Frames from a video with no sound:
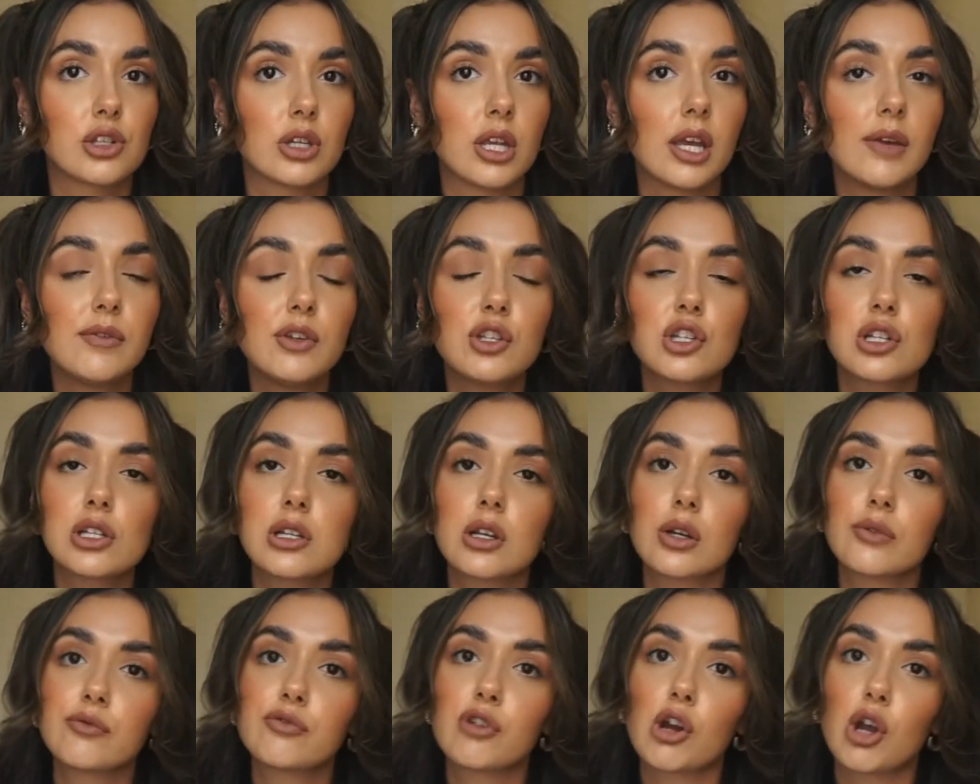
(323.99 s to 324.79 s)
If you're just looking
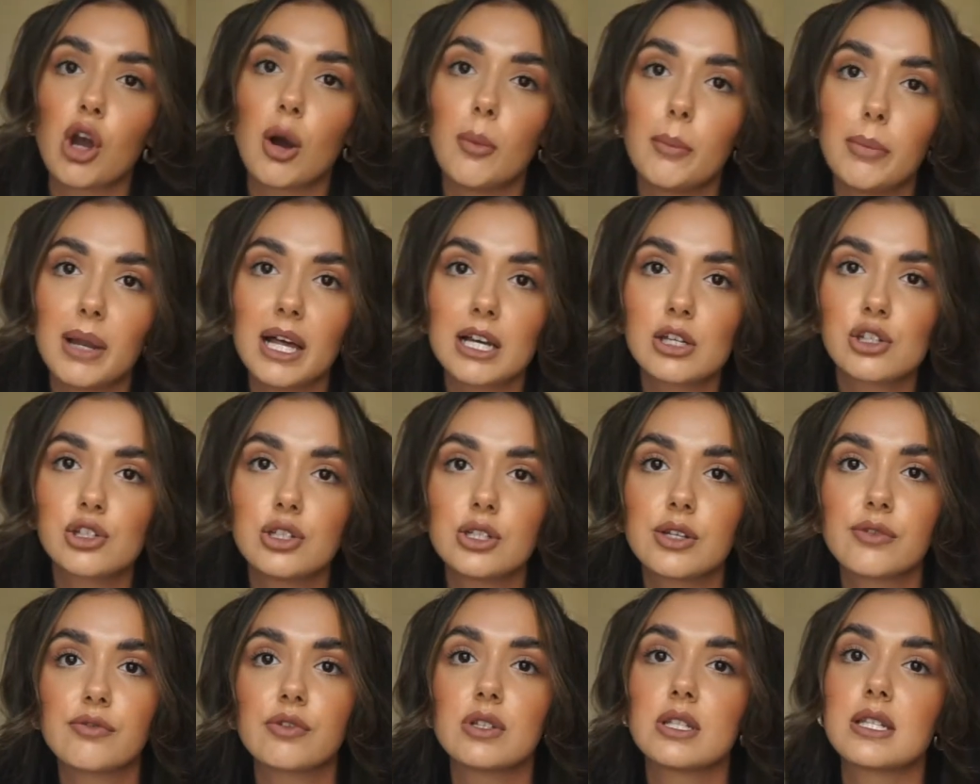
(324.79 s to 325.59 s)
for a complexion
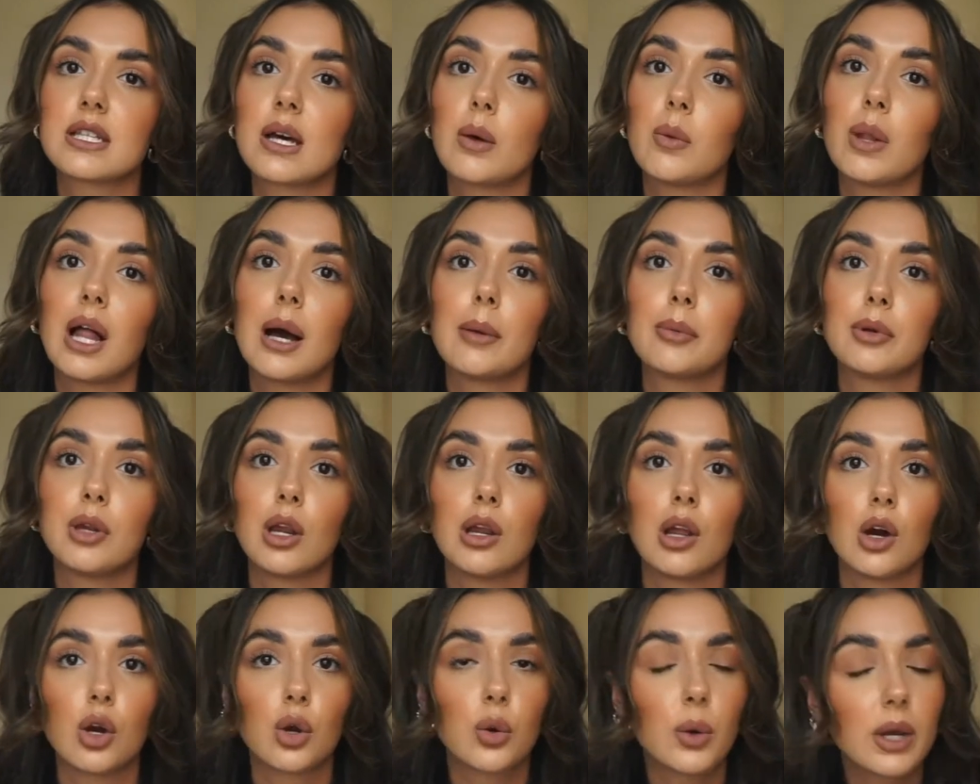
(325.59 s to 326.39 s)
difference, that will happen a
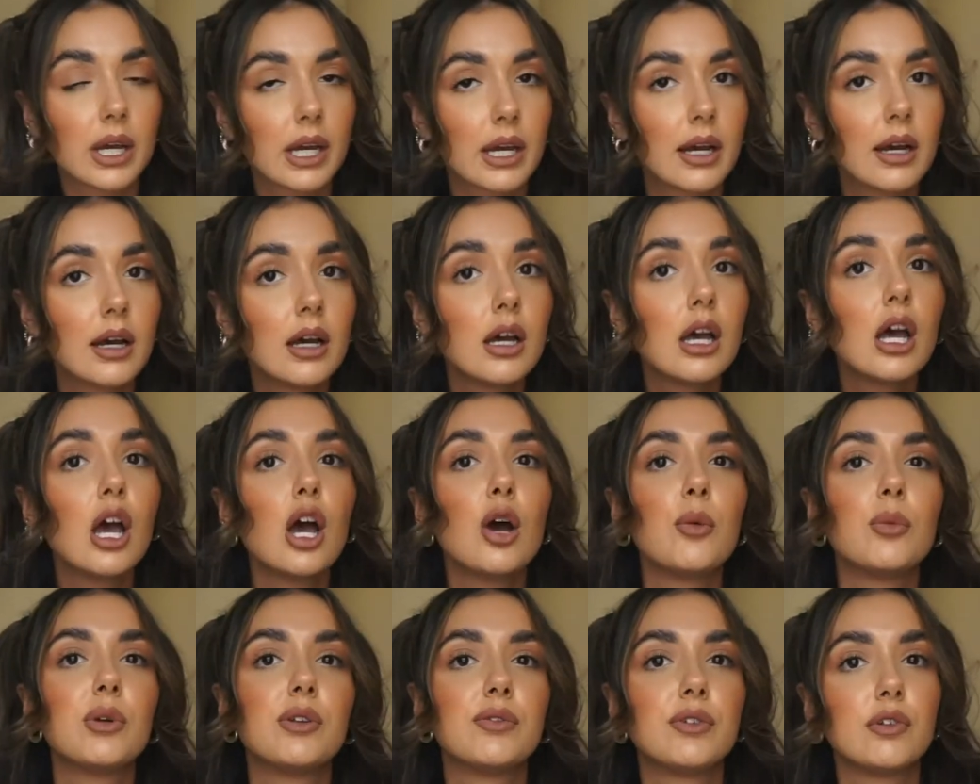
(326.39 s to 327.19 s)
lot quicker,
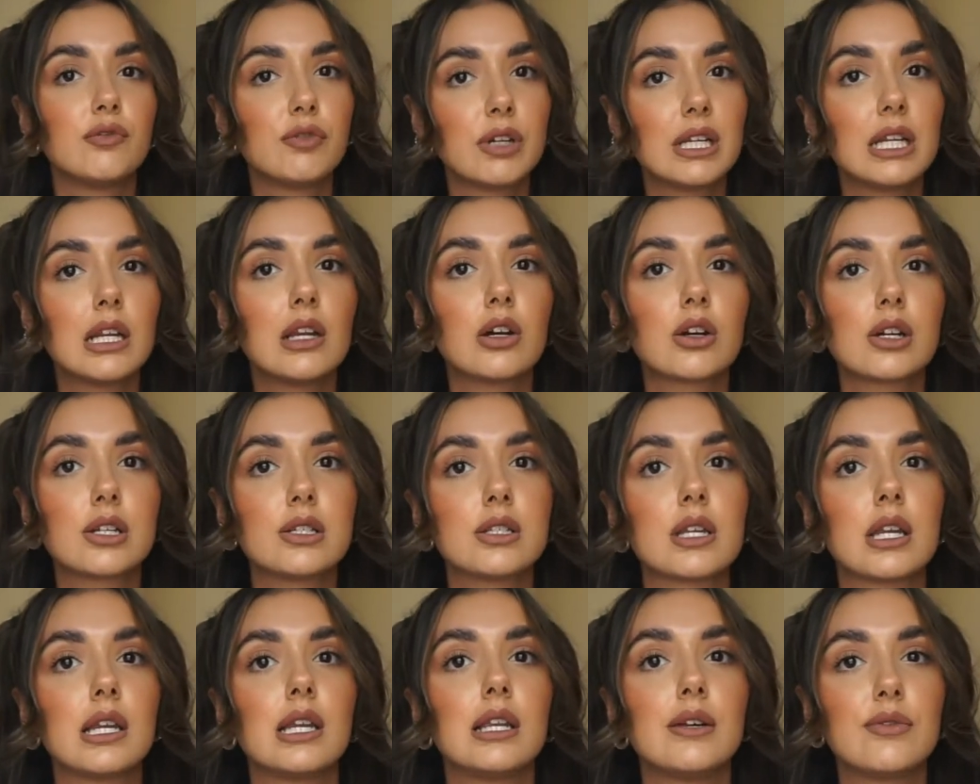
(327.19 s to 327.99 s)
but if you're really looking to
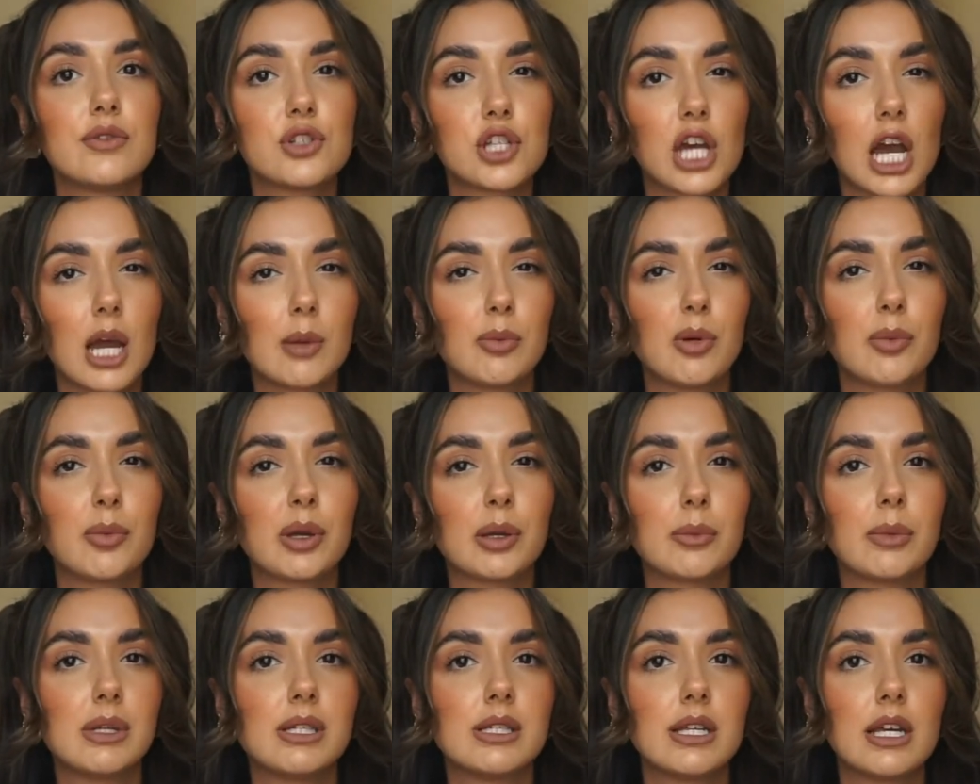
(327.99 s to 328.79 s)
lift your
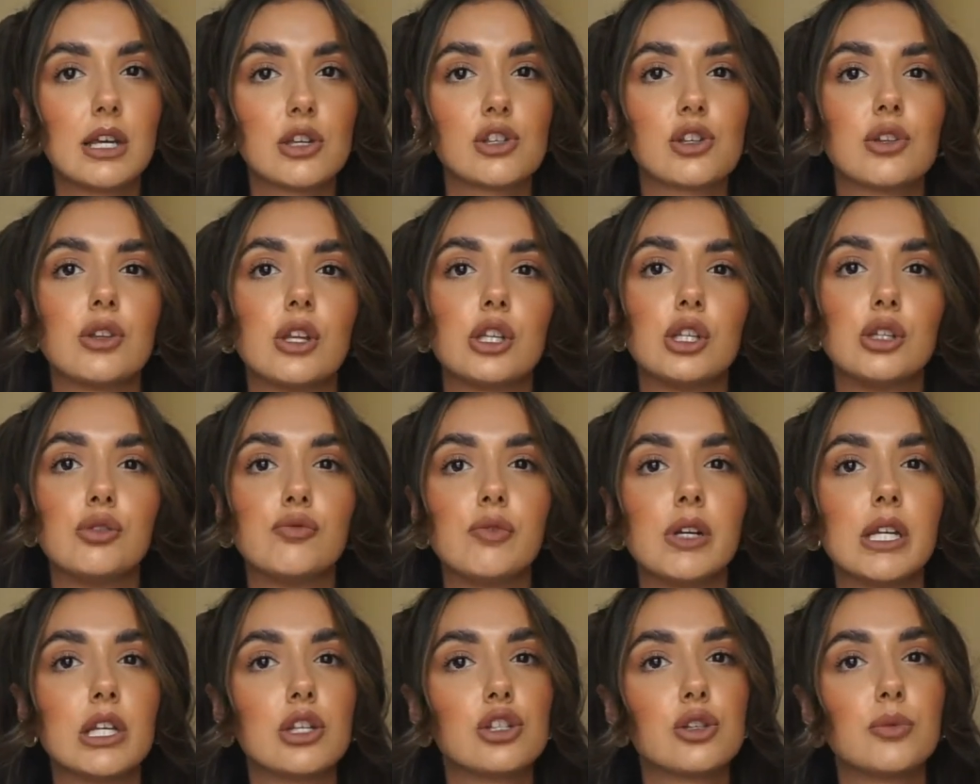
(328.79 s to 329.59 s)
hyperpigmentation, then you
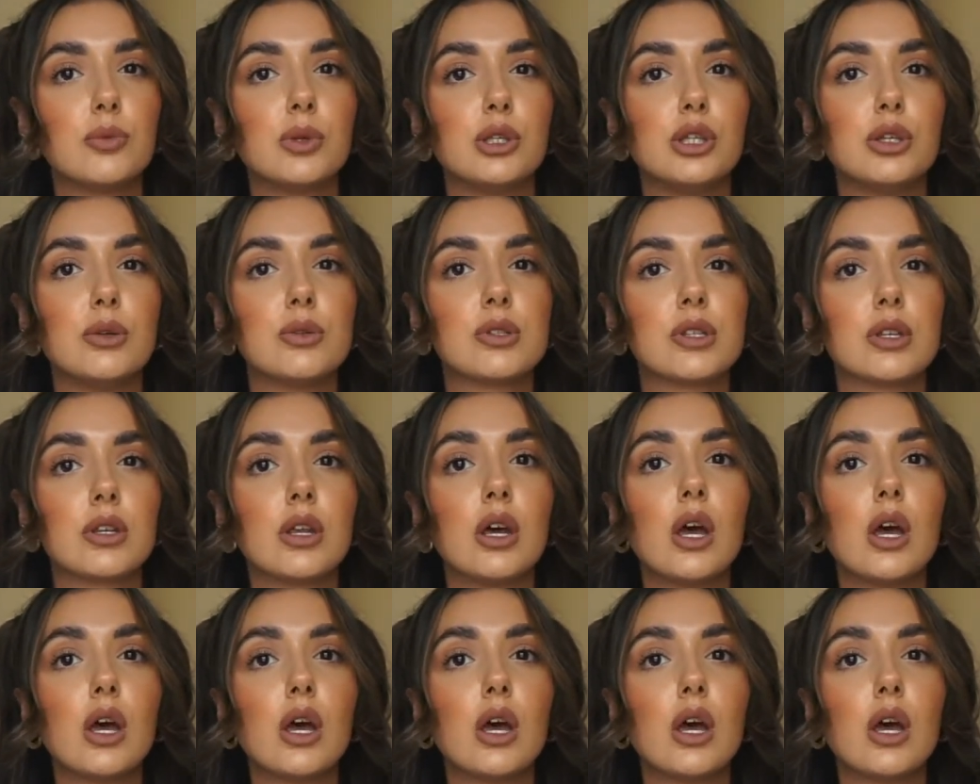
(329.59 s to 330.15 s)
really should be using